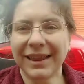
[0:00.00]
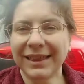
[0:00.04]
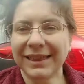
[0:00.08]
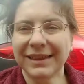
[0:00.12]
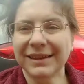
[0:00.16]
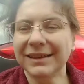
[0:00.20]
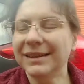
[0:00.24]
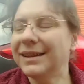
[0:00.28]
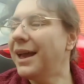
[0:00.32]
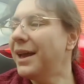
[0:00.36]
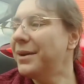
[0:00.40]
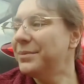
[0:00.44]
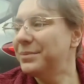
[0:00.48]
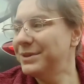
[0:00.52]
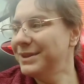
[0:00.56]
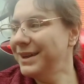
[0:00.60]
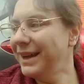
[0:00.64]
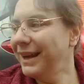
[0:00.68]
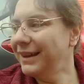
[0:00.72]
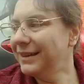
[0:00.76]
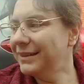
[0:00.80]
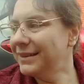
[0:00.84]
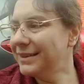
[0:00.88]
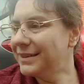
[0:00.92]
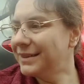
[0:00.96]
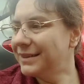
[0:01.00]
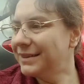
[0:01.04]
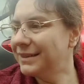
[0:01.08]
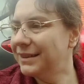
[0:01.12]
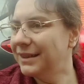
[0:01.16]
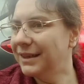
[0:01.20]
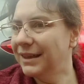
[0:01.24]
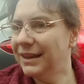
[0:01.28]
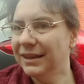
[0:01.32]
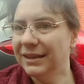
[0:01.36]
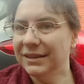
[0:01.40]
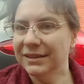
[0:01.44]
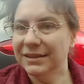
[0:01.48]
little update.
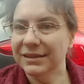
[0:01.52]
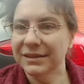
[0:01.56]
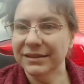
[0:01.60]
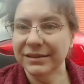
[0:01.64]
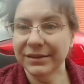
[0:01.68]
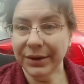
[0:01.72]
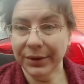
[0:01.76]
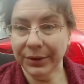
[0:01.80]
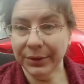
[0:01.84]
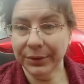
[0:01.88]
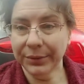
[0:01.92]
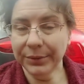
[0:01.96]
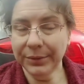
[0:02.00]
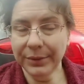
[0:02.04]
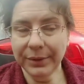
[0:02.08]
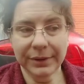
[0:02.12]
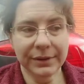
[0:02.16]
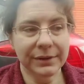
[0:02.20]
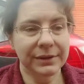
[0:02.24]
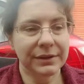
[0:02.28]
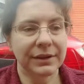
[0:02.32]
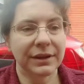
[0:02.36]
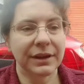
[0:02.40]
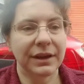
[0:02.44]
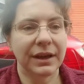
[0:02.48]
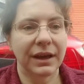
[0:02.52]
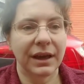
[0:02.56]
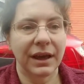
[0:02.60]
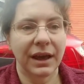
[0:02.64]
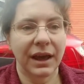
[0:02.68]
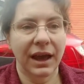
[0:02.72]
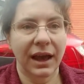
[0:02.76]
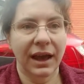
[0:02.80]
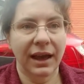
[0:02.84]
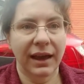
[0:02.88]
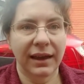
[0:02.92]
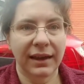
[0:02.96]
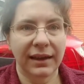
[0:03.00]
So,
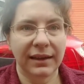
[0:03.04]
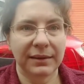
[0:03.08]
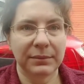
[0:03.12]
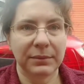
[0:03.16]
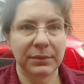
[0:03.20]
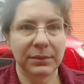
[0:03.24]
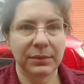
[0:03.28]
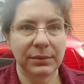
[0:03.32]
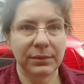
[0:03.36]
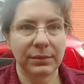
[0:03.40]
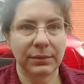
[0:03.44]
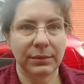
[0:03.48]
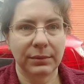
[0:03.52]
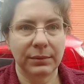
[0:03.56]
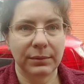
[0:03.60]
I'm